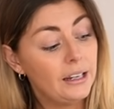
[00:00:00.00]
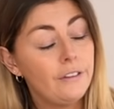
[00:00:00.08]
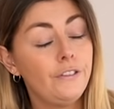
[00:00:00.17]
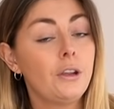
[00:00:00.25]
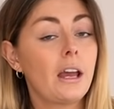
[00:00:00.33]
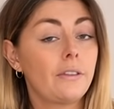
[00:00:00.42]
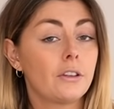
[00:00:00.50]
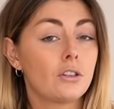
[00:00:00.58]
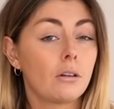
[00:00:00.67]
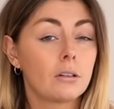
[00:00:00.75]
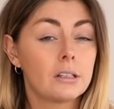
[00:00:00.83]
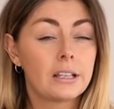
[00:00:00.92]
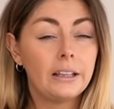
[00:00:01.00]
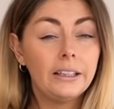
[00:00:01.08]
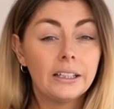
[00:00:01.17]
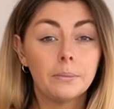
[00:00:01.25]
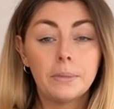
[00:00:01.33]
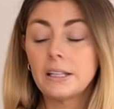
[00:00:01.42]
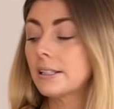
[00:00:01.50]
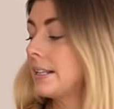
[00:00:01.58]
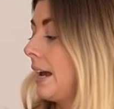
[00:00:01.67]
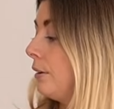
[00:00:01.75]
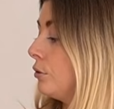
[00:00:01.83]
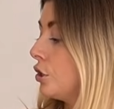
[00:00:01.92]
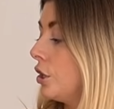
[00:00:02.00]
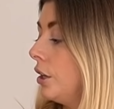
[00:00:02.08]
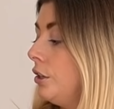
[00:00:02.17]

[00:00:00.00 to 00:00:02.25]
if you get the joggers a little bit slouchier,